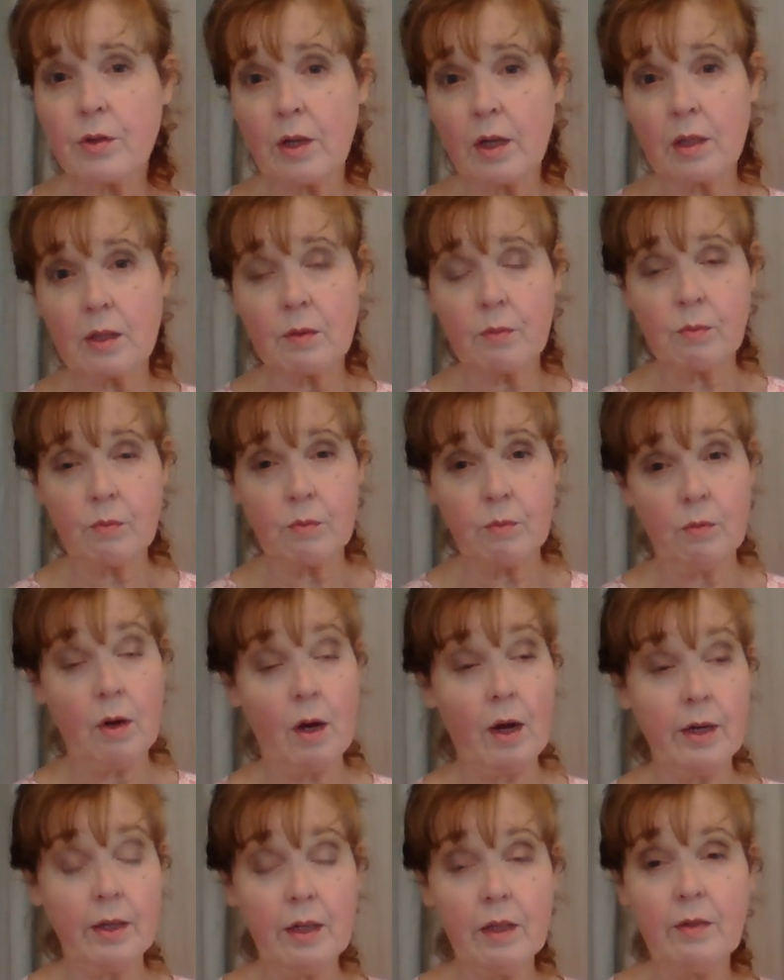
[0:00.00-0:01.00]
that's
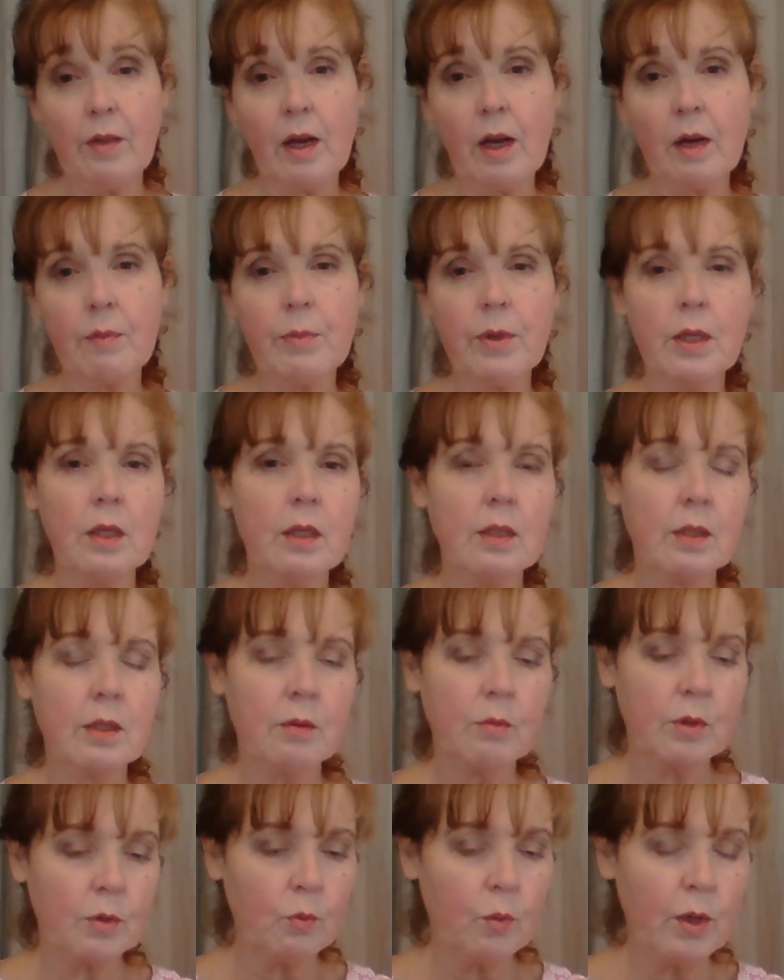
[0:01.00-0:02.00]
I did that because
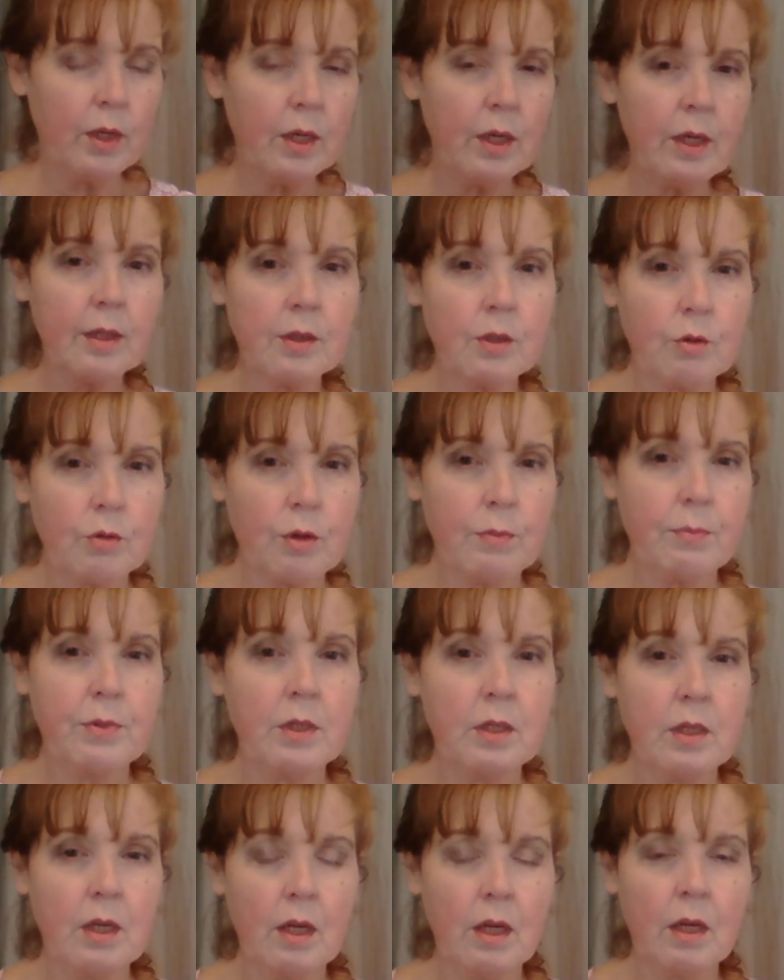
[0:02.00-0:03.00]
it was one less trip
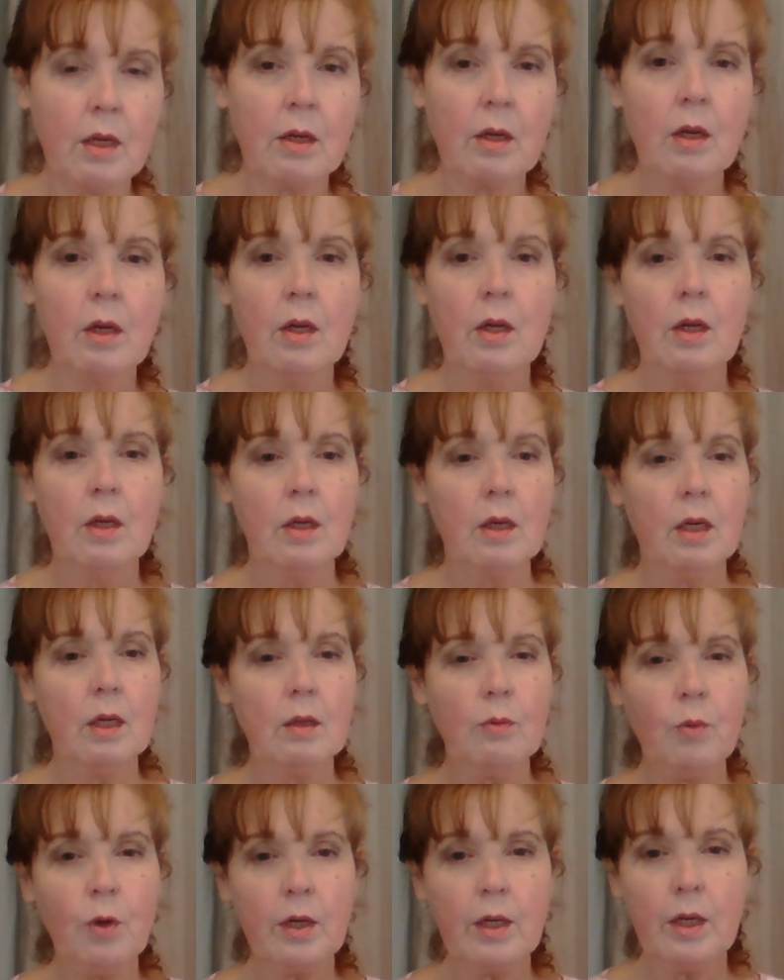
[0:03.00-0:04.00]
to take,
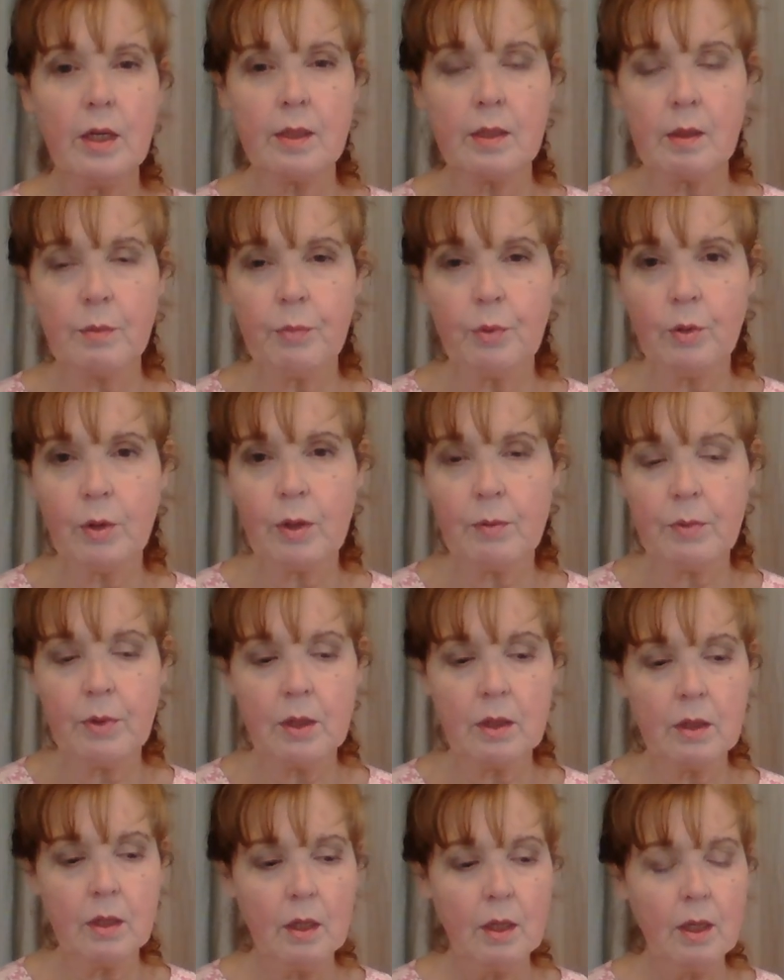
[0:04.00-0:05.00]
one less
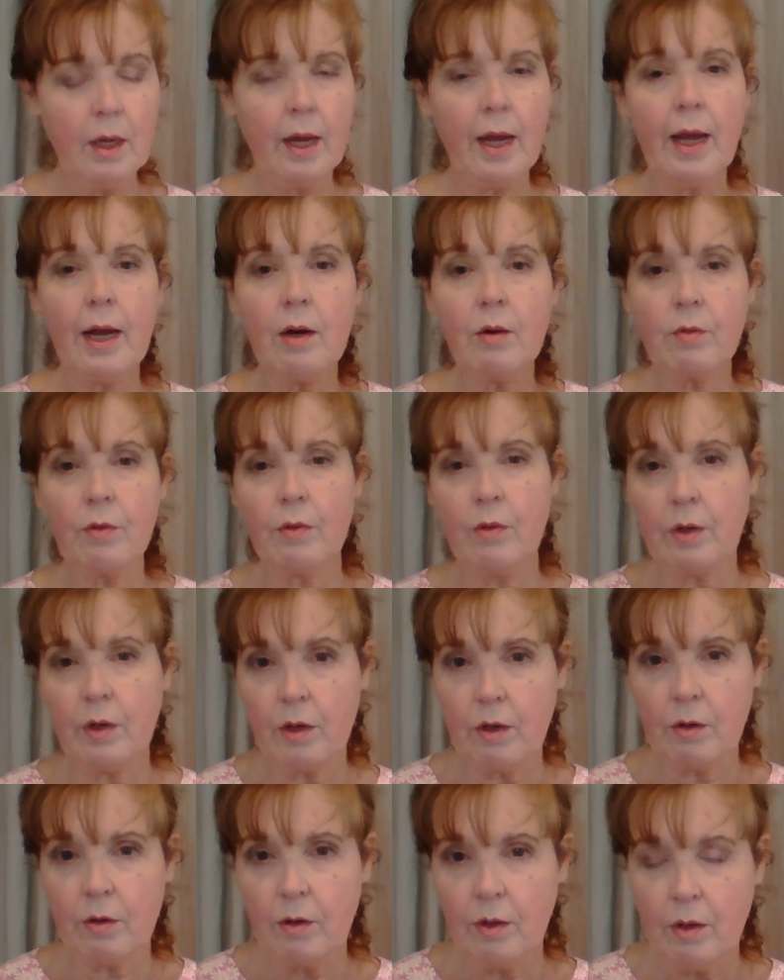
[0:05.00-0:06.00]
appointment out
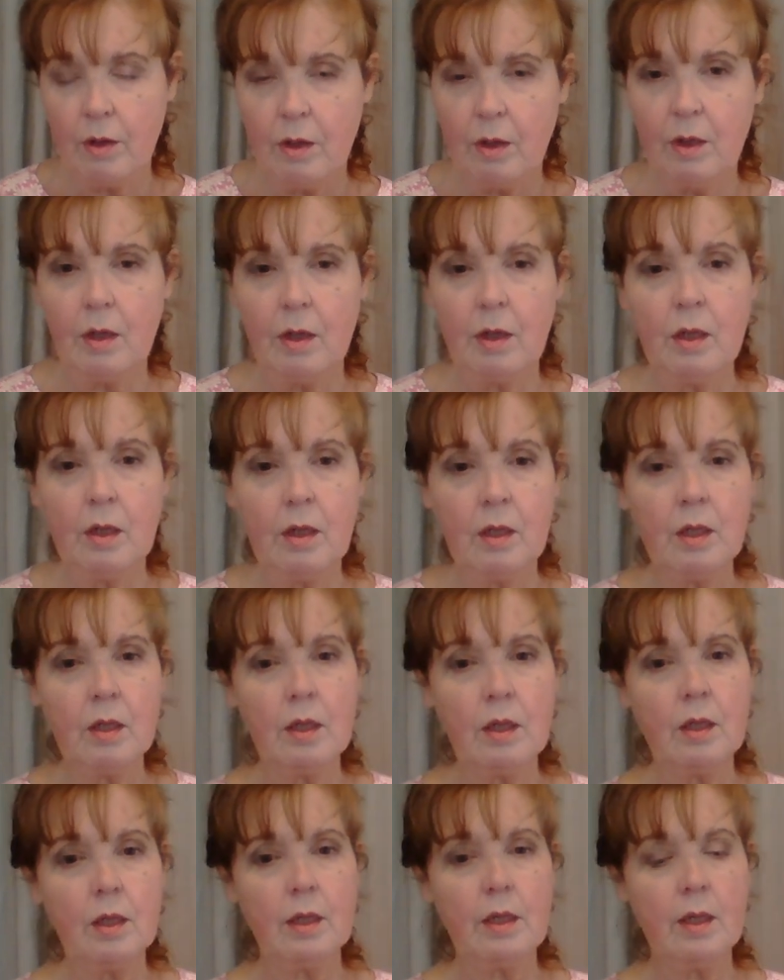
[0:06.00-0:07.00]
there.
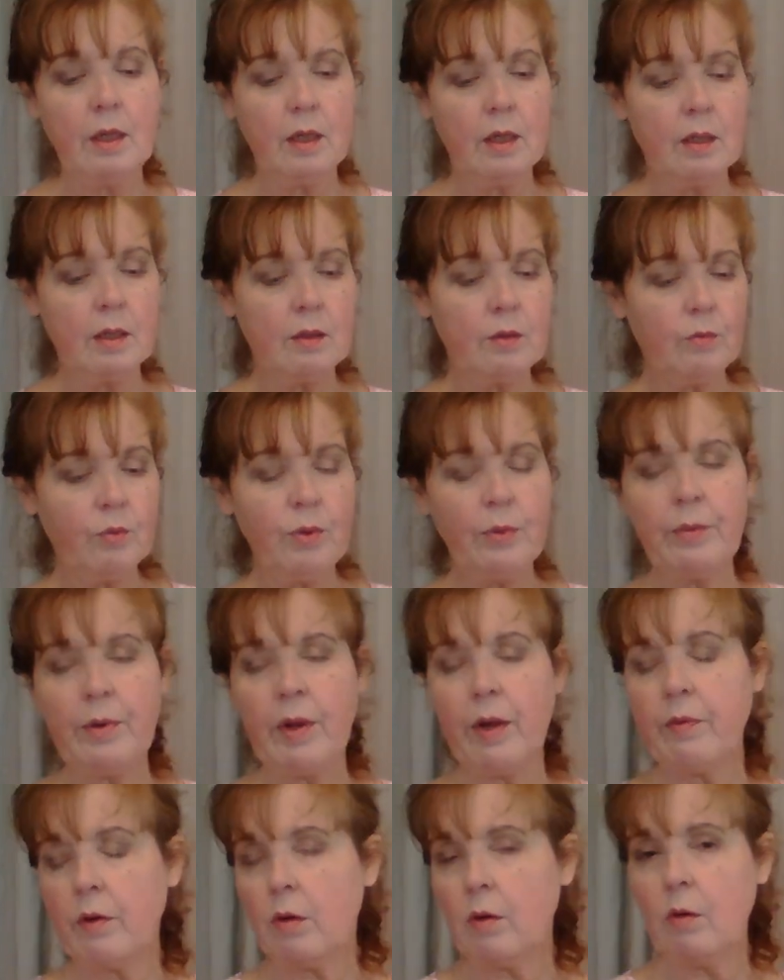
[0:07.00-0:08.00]
Uh, and we would
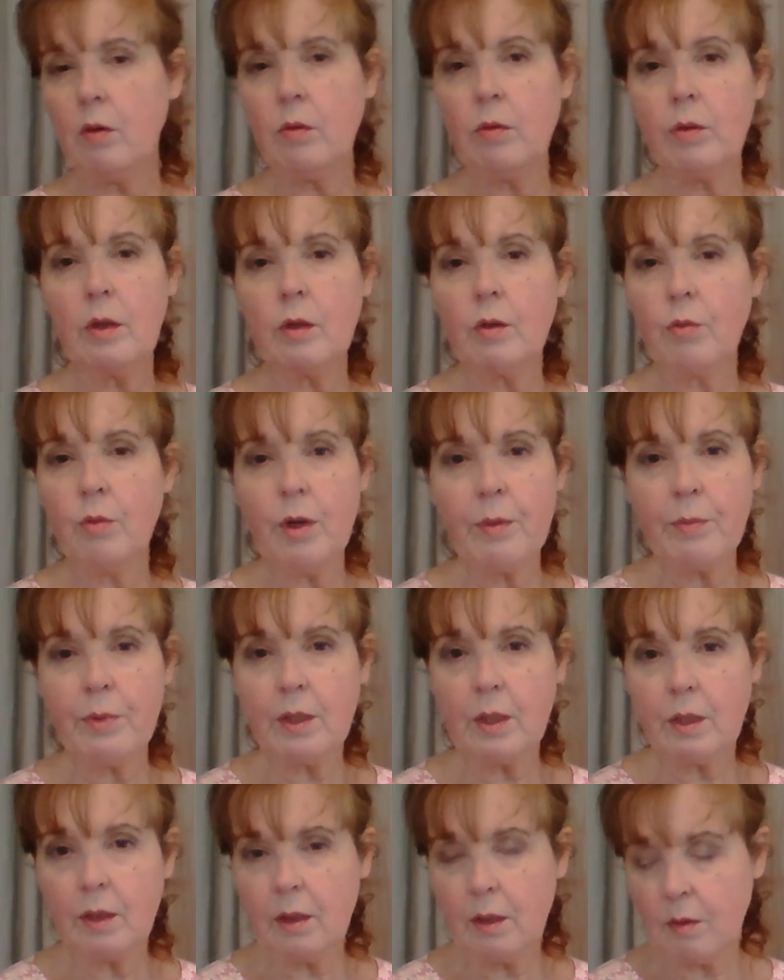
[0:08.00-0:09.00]
have our own
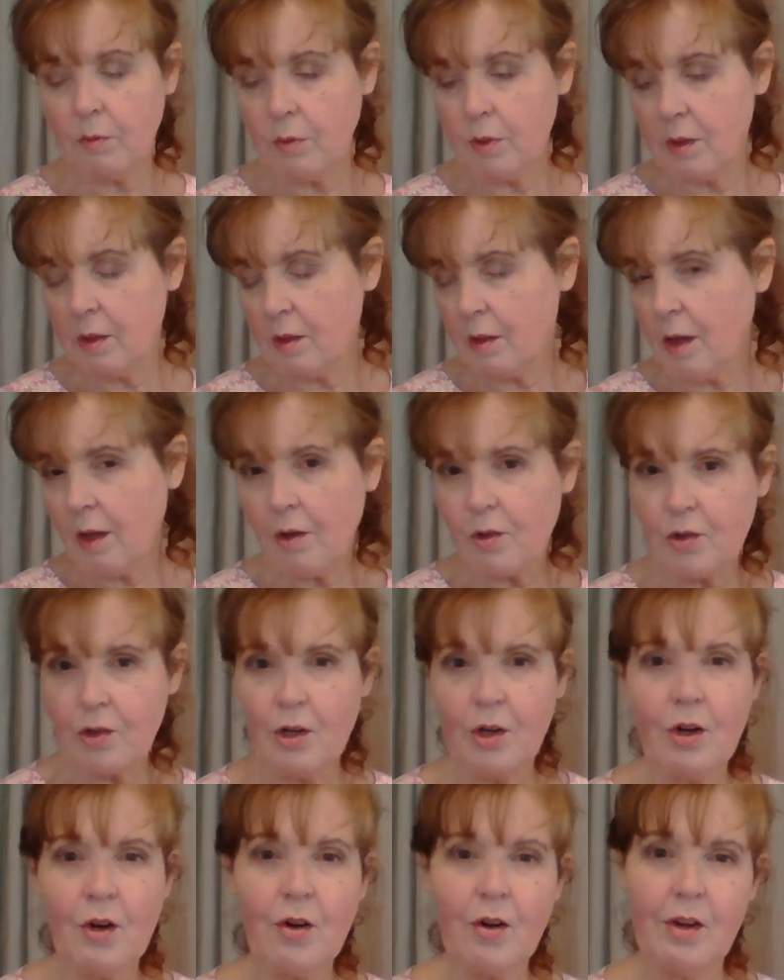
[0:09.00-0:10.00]
equipment, and it was
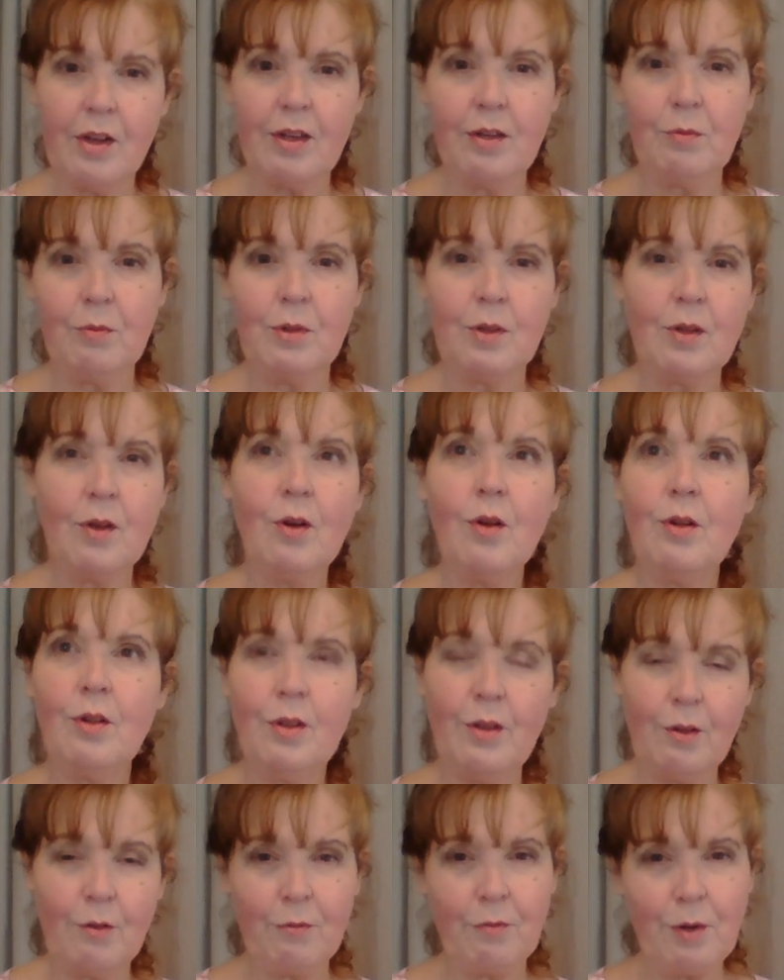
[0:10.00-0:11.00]
sanitary, and it was all
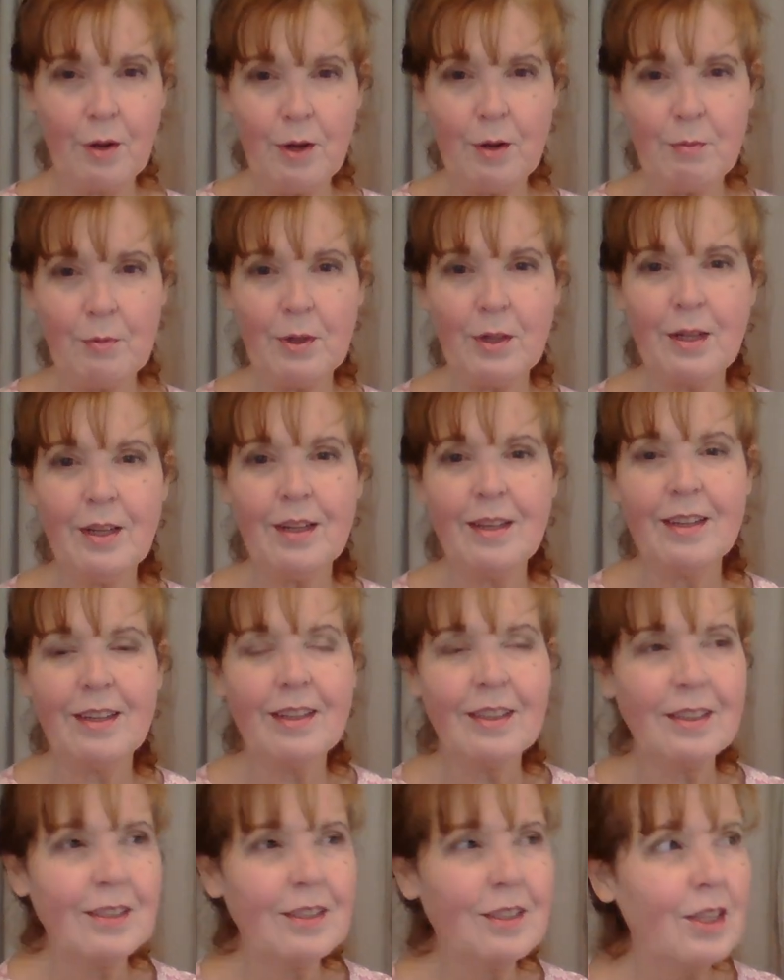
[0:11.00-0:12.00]
in the family.
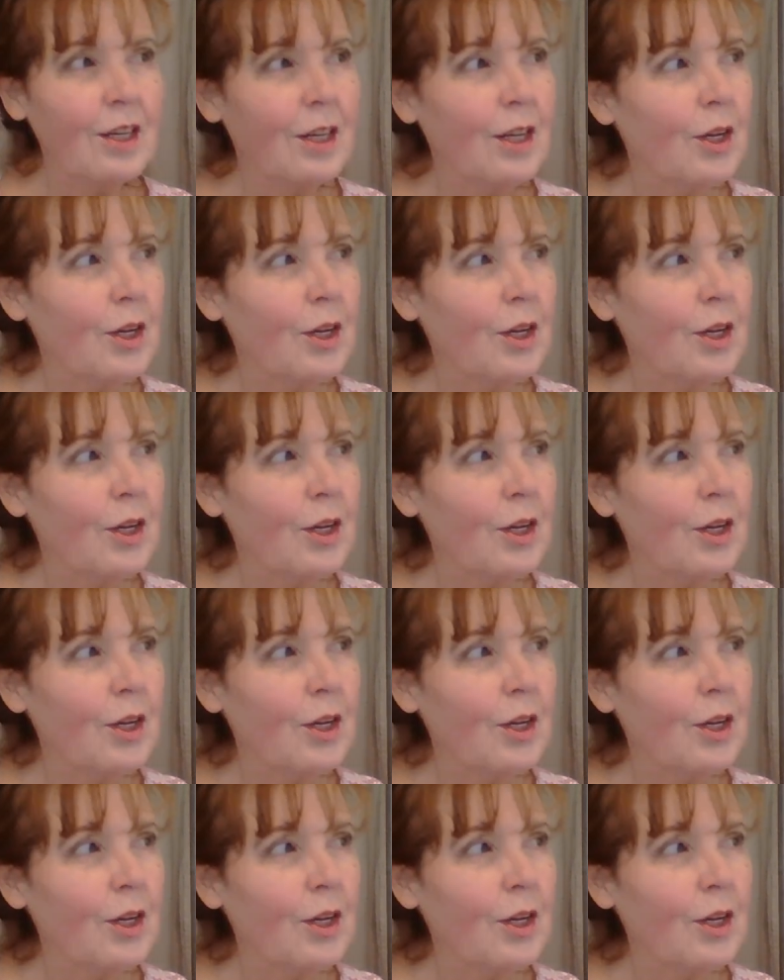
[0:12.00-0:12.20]
And